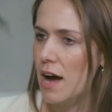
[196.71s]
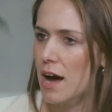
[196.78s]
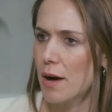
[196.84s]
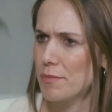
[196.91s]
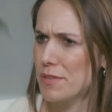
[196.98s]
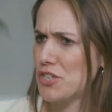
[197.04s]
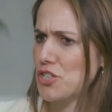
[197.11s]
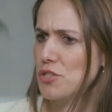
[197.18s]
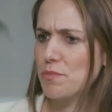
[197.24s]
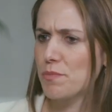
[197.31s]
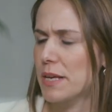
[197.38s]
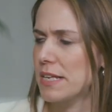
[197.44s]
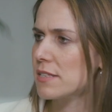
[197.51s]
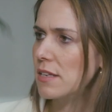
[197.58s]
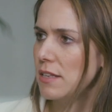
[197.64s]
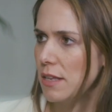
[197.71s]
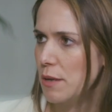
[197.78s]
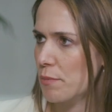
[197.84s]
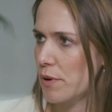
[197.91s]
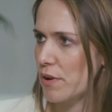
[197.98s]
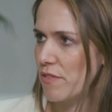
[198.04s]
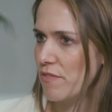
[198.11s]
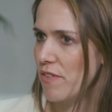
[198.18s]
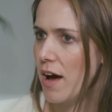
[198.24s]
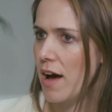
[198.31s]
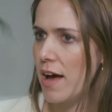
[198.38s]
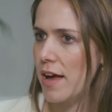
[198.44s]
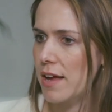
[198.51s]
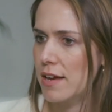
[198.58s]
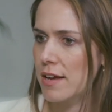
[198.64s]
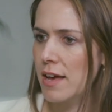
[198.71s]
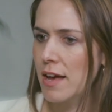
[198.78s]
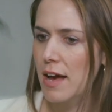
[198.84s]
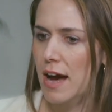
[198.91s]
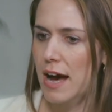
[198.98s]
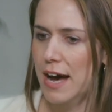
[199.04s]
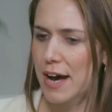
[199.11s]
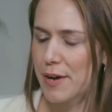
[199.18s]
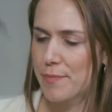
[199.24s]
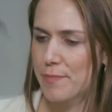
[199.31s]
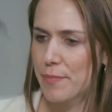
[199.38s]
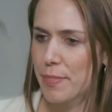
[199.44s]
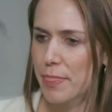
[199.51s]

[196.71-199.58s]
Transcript: um, that just basically provide um,